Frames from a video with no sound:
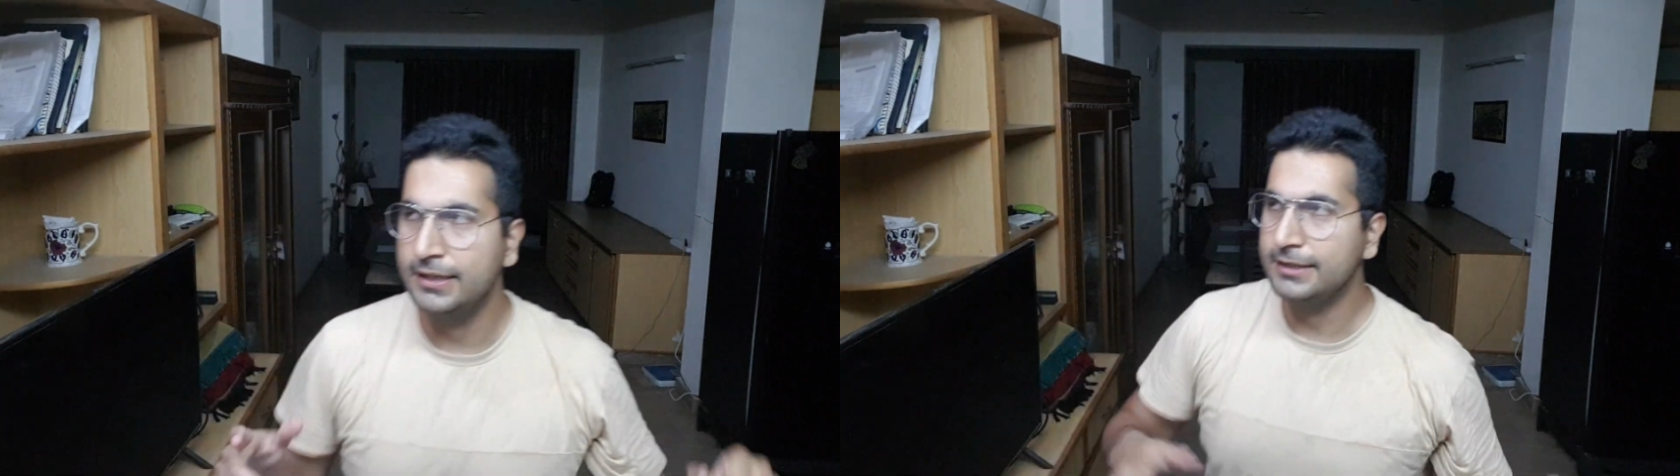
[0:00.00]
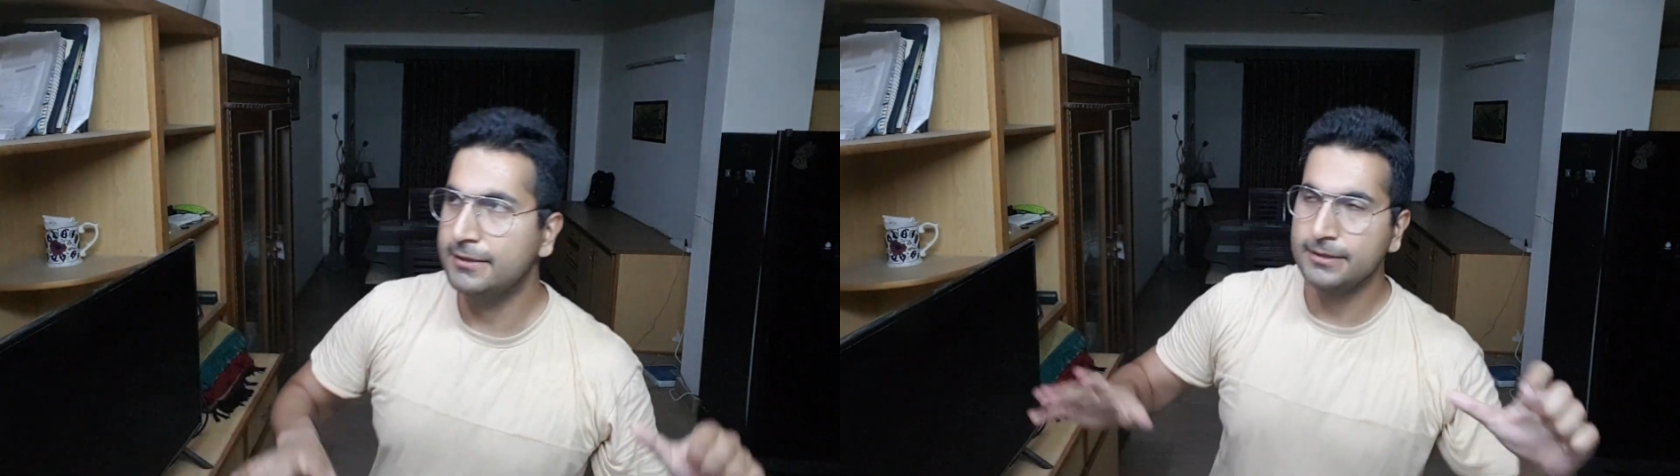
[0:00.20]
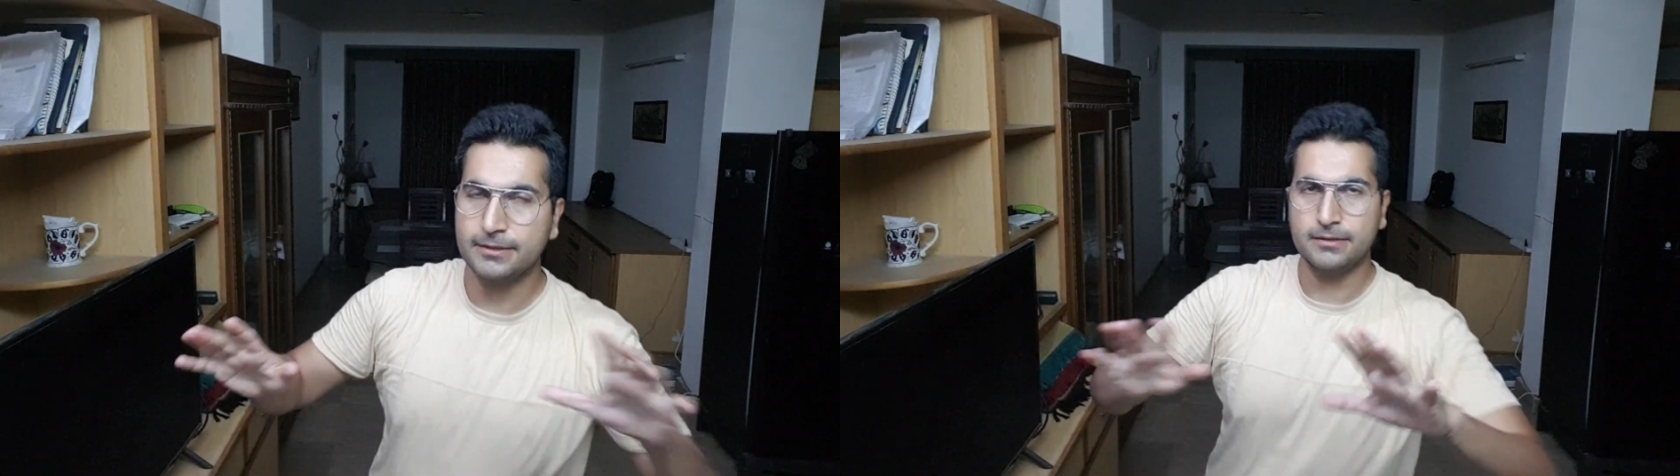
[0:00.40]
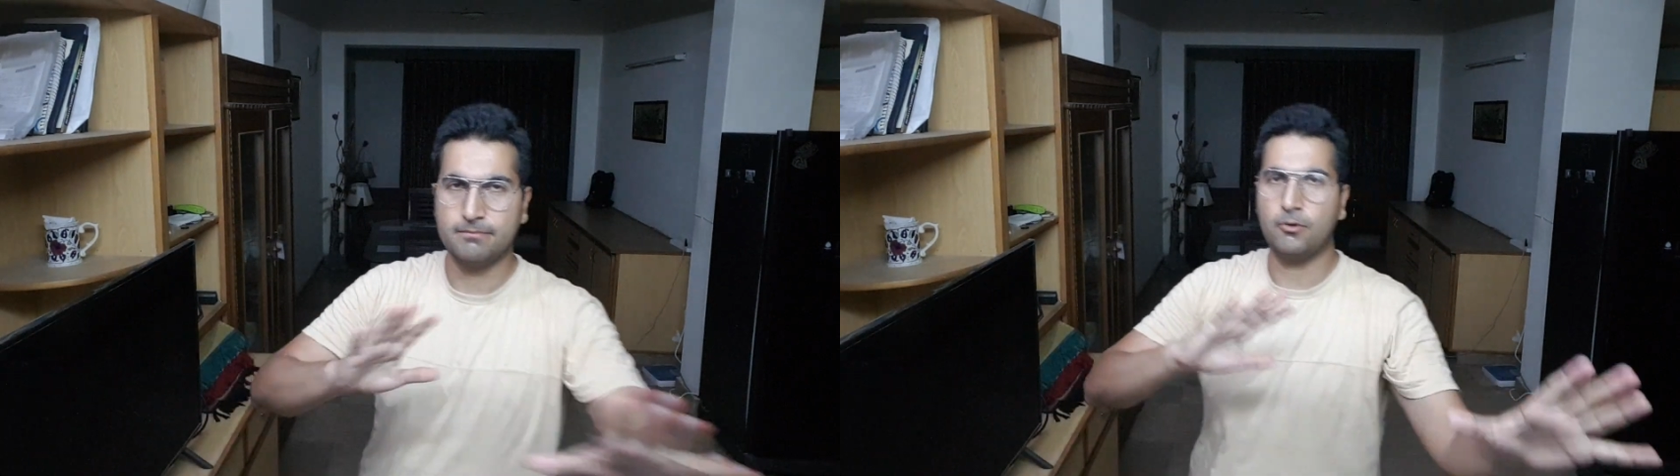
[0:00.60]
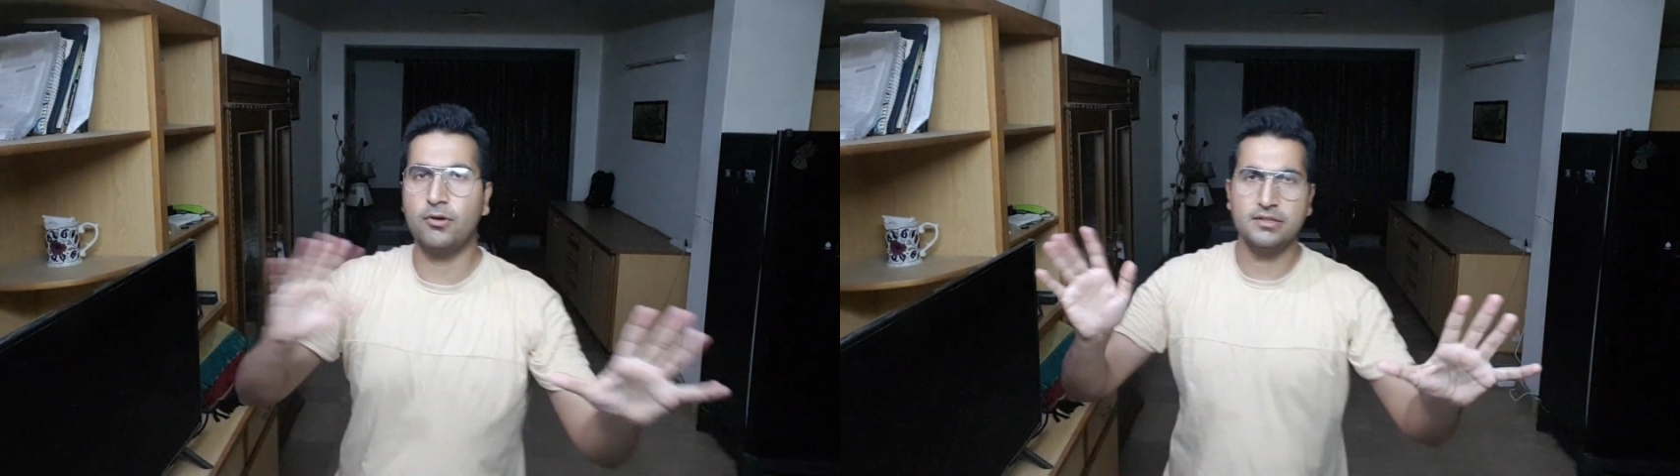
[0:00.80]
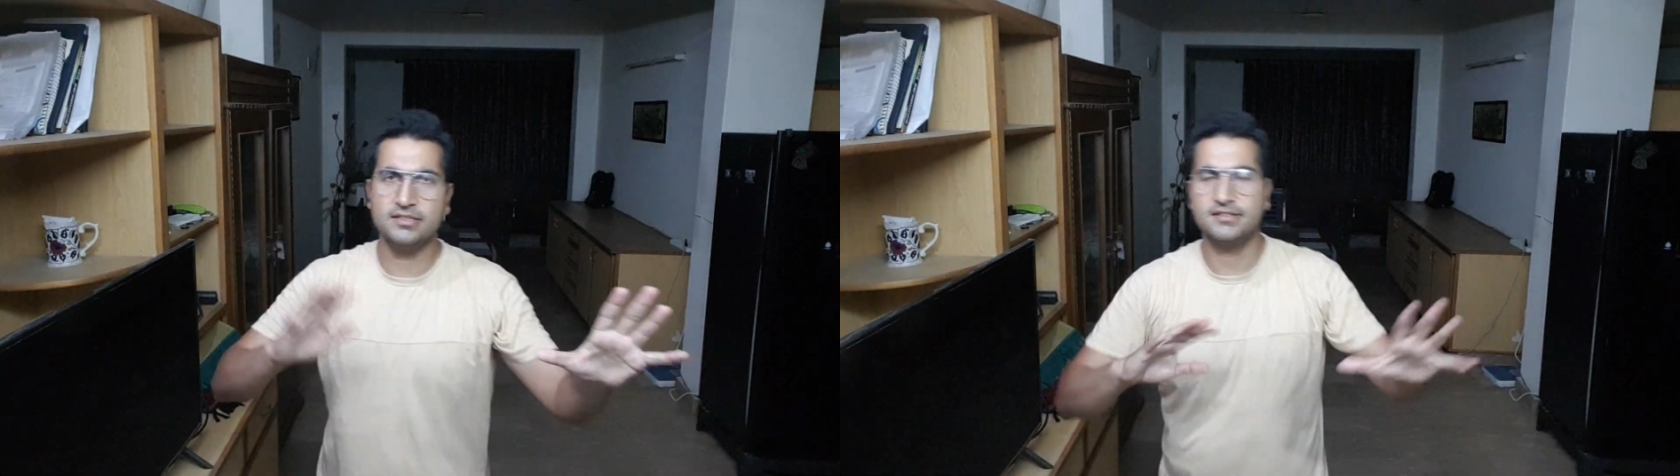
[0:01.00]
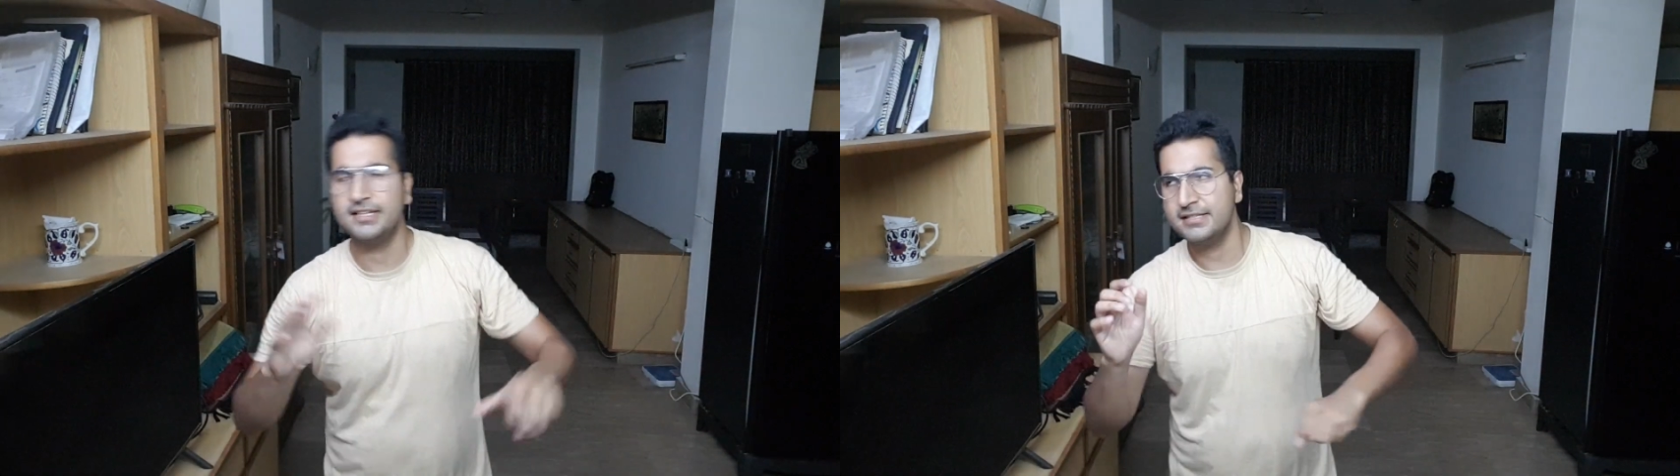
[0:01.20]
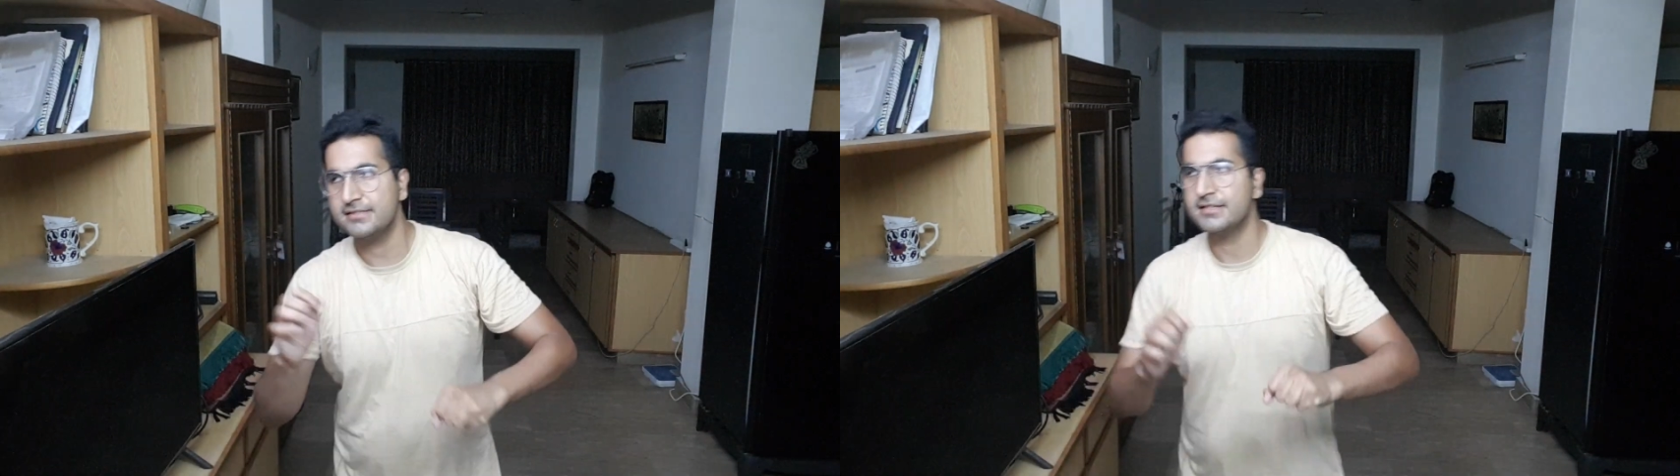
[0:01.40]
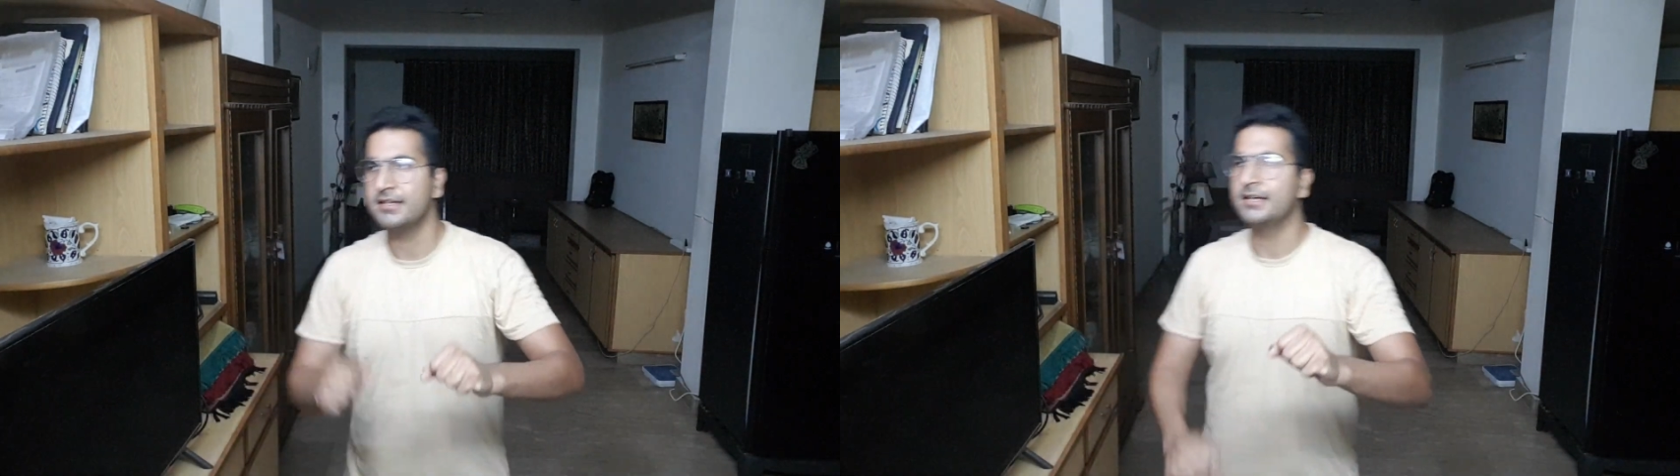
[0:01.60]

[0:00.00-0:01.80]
that, all these things,